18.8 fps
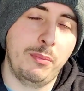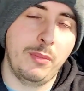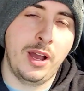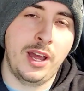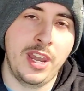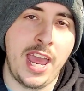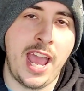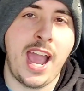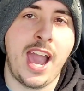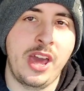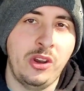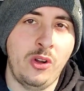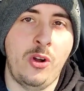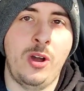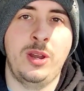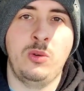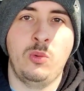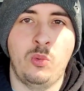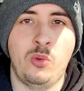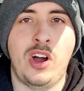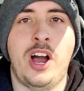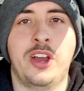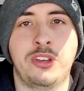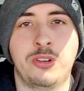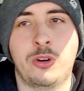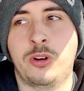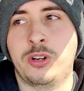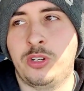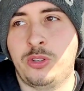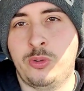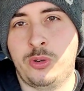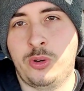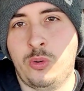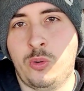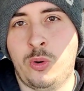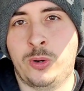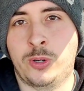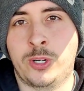an add-on while you're already doing an
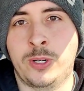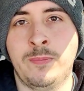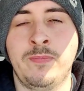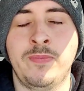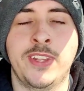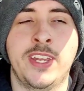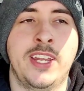order.